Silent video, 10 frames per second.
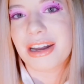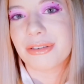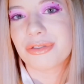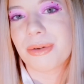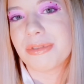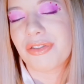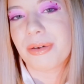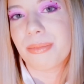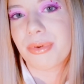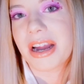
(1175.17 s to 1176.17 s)
from
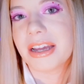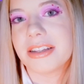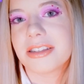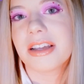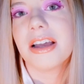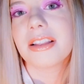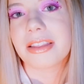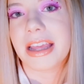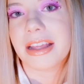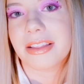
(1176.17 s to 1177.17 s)
different brands
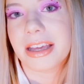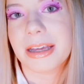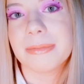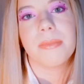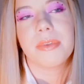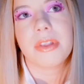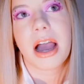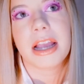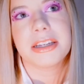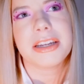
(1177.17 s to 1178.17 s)
lately.
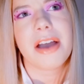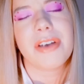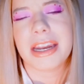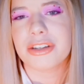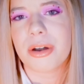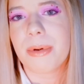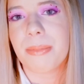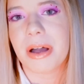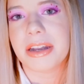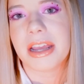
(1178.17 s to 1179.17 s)
I didn't have any trouble
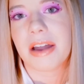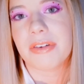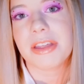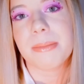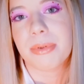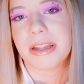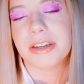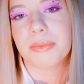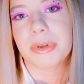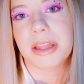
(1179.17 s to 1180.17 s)
blending. Everything
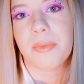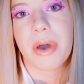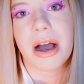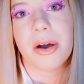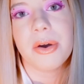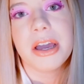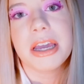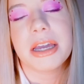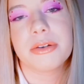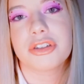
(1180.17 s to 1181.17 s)
blended really well.
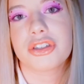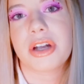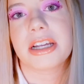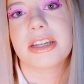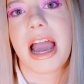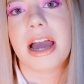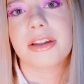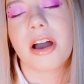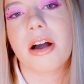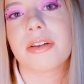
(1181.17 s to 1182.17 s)
It was just trying to add
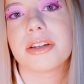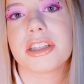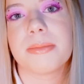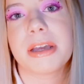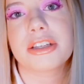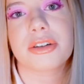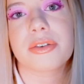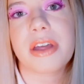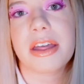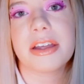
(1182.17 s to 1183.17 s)
colors and make sure
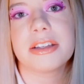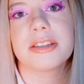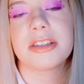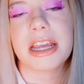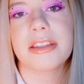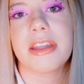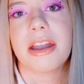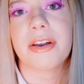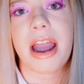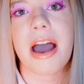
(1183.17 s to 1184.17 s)
that it stayed
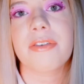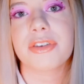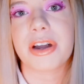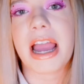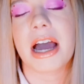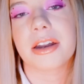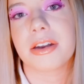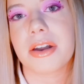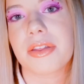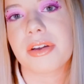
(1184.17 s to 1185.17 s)
there after I added
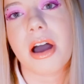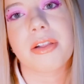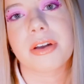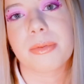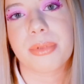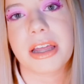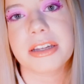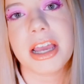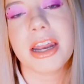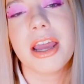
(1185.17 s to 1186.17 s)
another color and
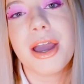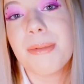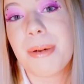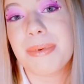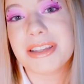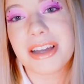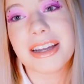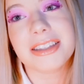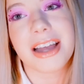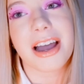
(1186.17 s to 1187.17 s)
blended. But
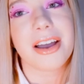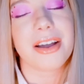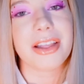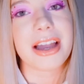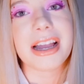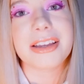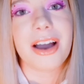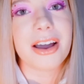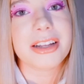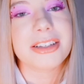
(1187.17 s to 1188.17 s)
besides that, like, I
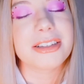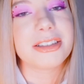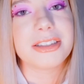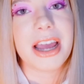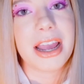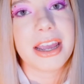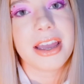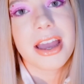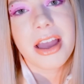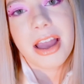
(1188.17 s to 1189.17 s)
got it to
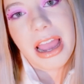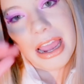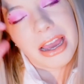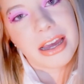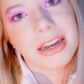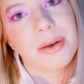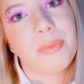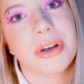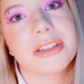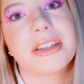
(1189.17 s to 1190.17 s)
stay, and it
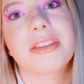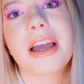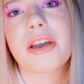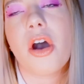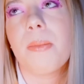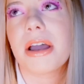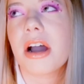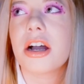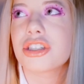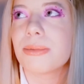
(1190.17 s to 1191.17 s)
wasn't like, oh my
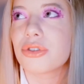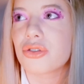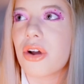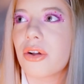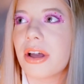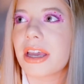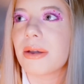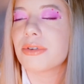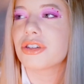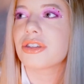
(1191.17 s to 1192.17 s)
gosh, I'm struggling. It
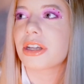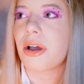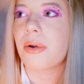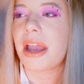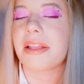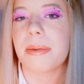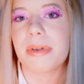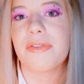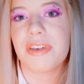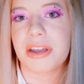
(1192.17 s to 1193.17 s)
was just like, okay, let
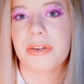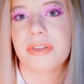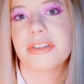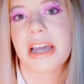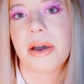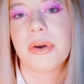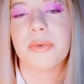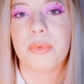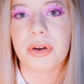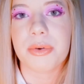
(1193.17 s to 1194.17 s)
me figure this out
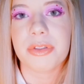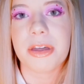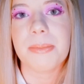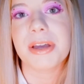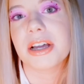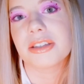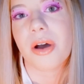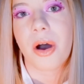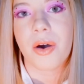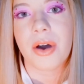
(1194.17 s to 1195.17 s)
and work with it, because
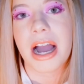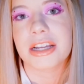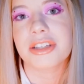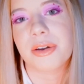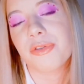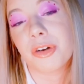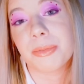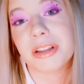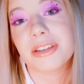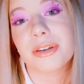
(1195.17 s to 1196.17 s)
all eyeshadow
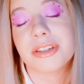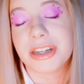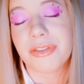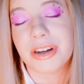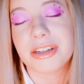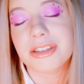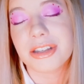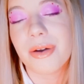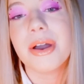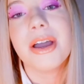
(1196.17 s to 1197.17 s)
formulas are different.
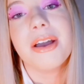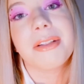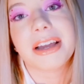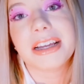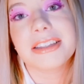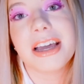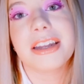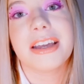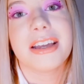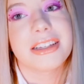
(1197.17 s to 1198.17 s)
So, like I
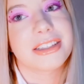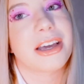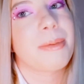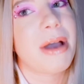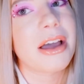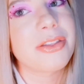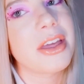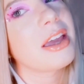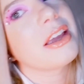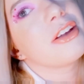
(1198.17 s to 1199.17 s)
said, it's not a bad
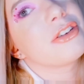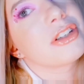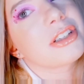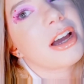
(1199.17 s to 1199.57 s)
thing. You just gotta